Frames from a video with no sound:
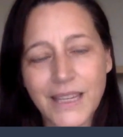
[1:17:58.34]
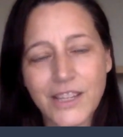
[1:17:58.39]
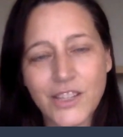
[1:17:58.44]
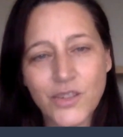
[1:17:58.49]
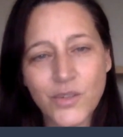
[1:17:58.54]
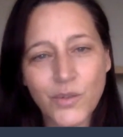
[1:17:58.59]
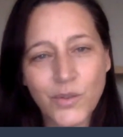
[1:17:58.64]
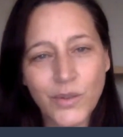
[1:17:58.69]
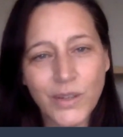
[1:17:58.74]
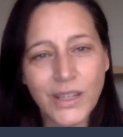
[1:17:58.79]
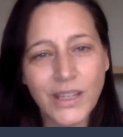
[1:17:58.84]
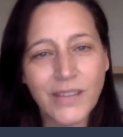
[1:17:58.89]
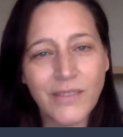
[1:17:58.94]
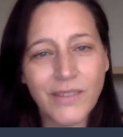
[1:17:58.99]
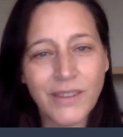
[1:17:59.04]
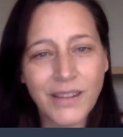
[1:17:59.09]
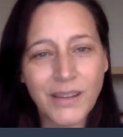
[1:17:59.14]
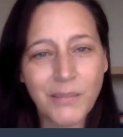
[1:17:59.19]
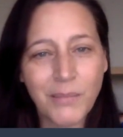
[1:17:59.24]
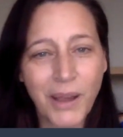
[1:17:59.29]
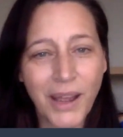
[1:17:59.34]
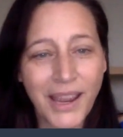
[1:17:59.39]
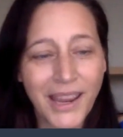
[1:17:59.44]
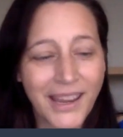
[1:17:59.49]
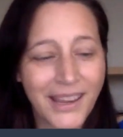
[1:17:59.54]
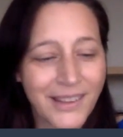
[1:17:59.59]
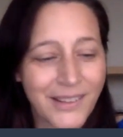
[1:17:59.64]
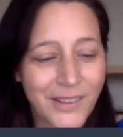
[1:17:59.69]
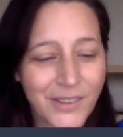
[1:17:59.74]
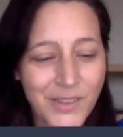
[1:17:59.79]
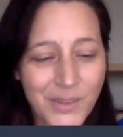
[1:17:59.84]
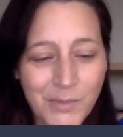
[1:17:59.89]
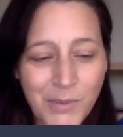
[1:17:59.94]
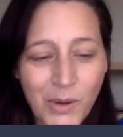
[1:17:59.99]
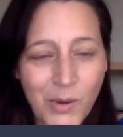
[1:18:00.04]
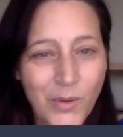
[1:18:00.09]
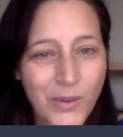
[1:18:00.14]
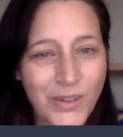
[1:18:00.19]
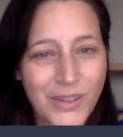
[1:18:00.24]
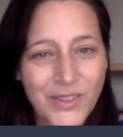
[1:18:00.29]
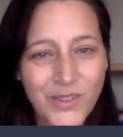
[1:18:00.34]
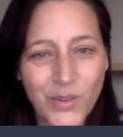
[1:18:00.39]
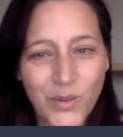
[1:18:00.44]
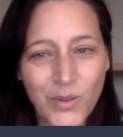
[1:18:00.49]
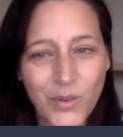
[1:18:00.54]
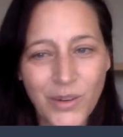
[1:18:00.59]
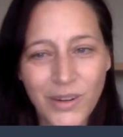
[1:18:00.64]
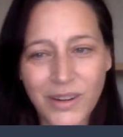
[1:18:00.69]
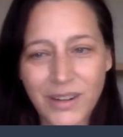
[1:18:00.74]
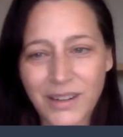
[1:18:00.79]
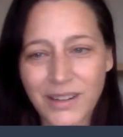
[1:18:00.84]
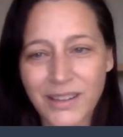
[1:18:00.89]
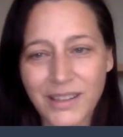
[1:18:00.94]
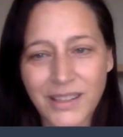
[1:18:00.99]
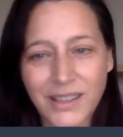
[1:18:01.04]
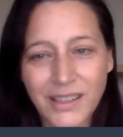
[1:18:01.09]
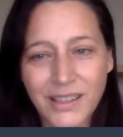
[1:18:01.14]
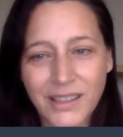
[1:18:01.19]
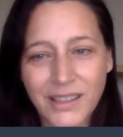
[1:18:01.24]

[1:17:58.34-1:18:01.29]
so even in buying the smokes or